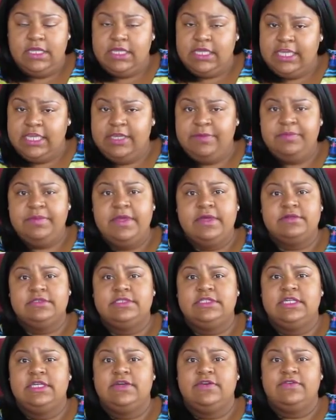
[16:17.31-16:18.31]
keep
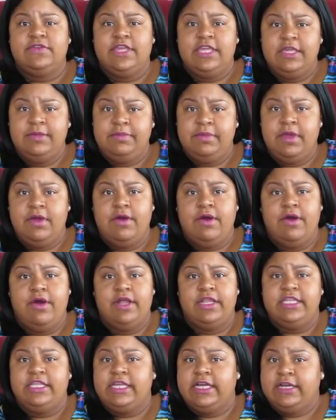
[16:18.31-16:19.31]
yourself, keep your
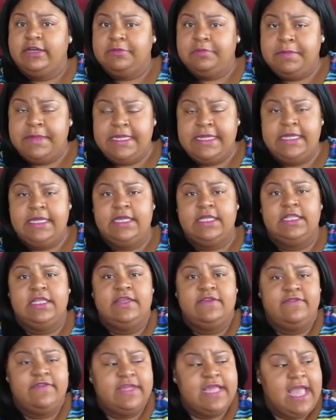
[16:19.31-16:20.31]
heart. Young men,
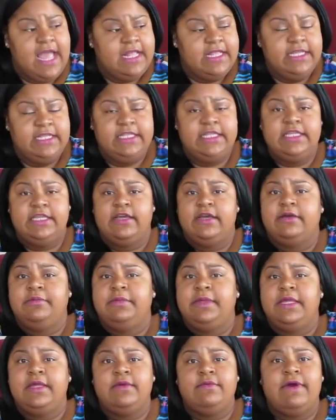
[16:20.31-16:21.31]
if you got any young
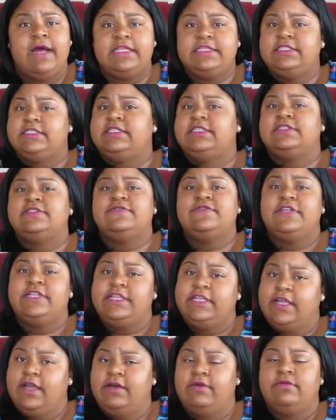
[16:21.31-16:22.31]
men watching this
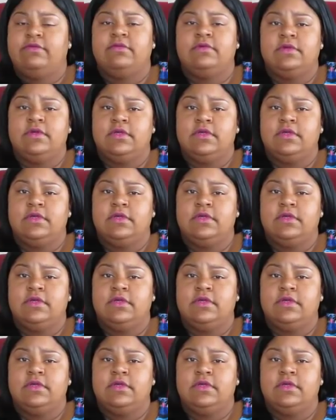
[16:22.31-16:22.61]
video,